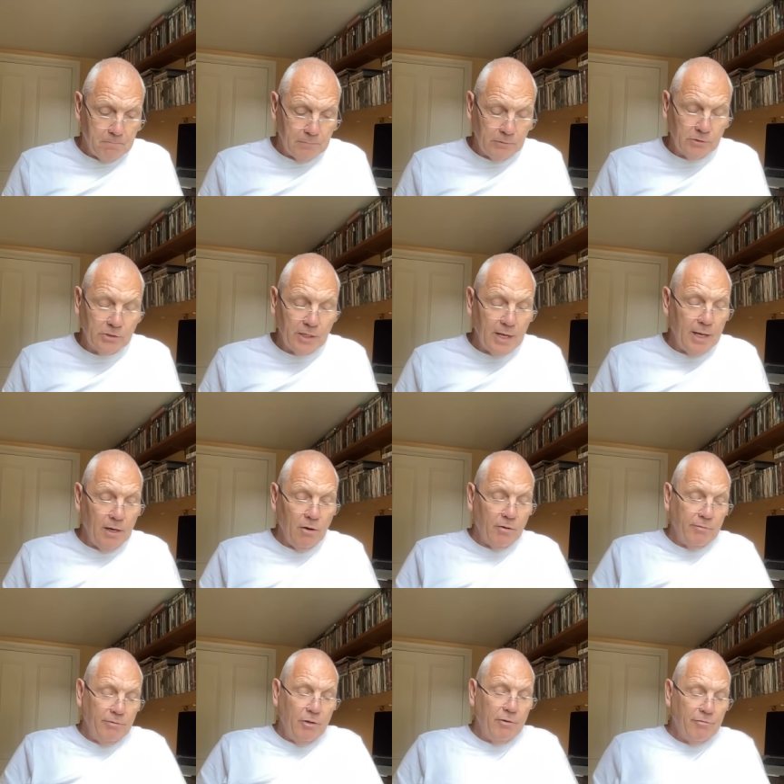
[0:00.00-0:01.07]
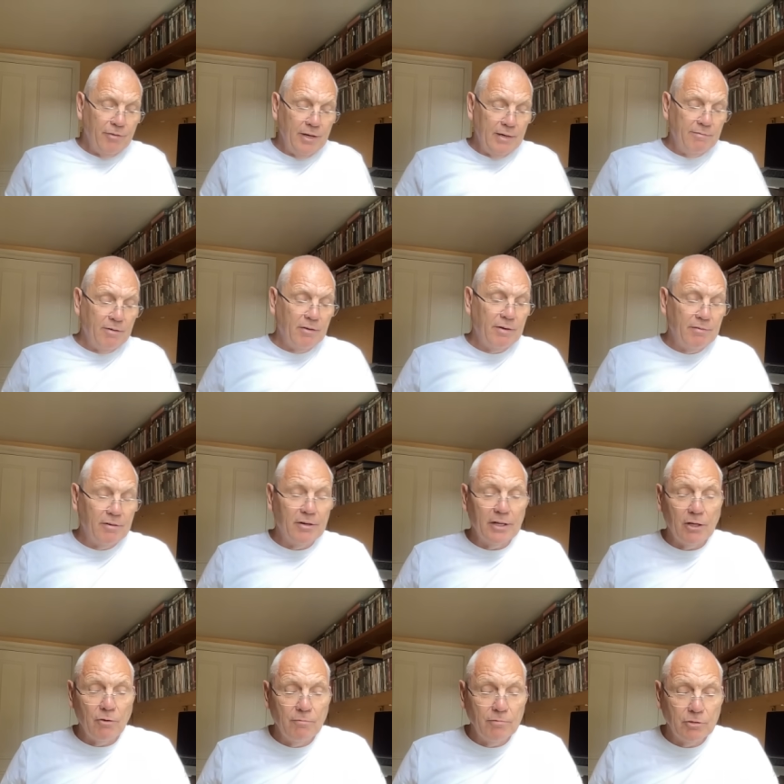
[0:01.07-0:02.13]
As I say, a lot of you are feeling very, very
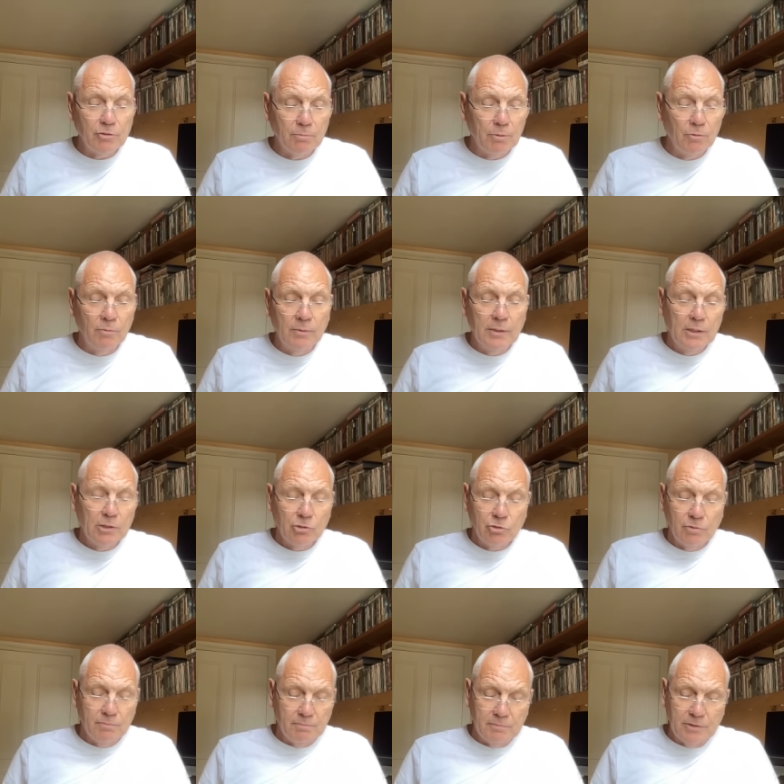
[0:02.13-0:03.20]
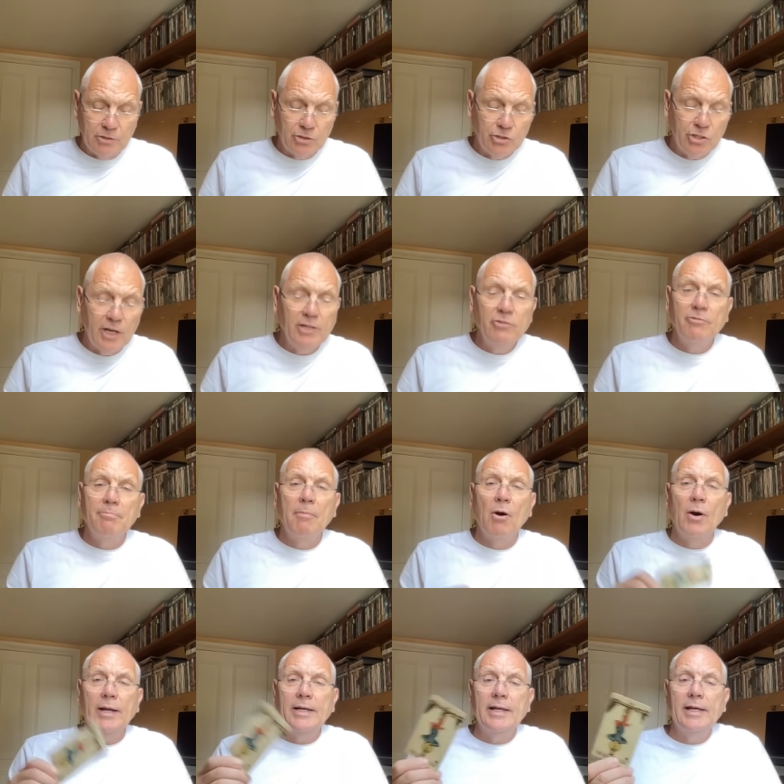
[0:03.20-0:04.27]
comfortable. So there's a change of
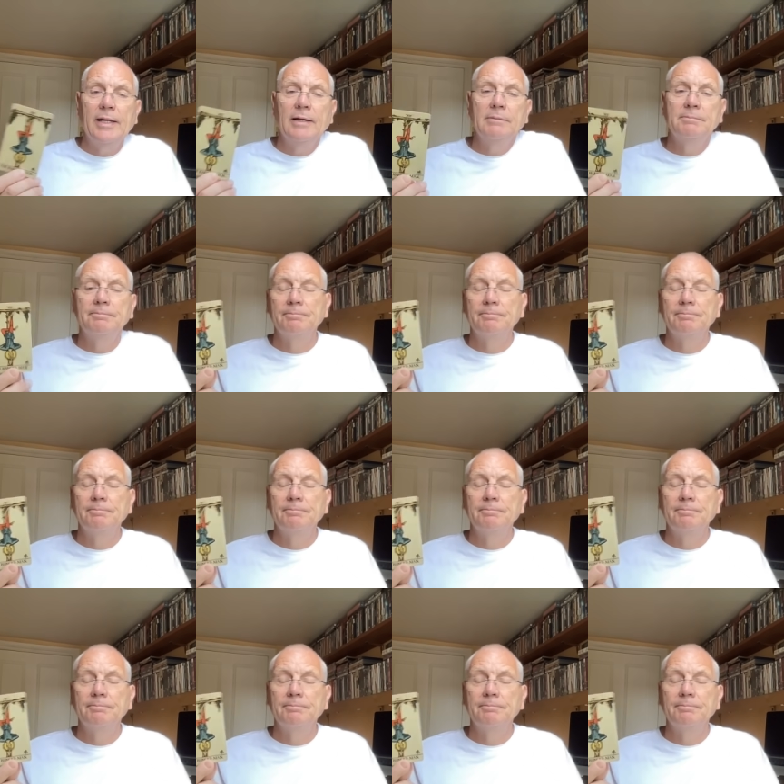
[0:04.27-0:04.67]
mind here.